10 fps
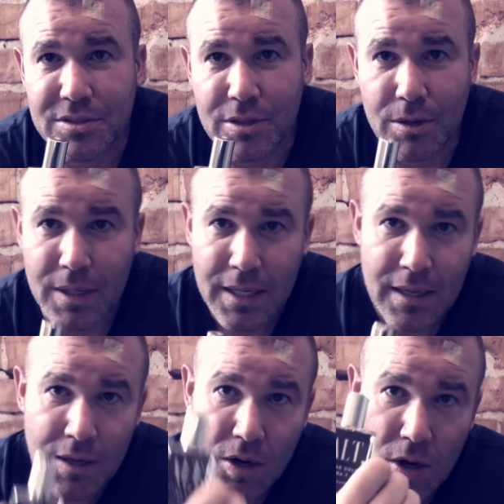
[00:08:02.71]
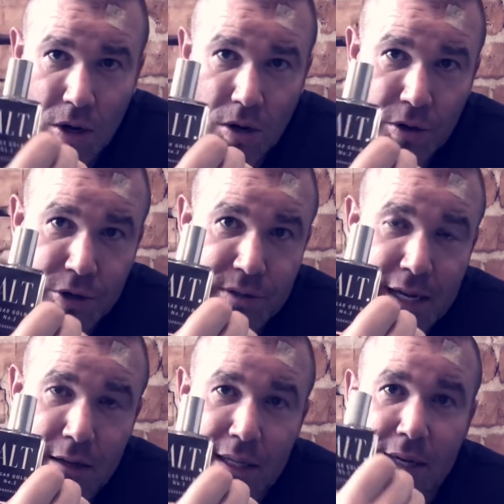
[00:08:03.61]
So Alt, you're
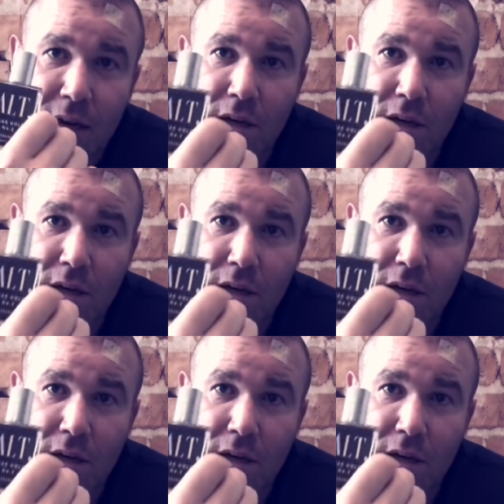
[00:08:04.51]
nailing it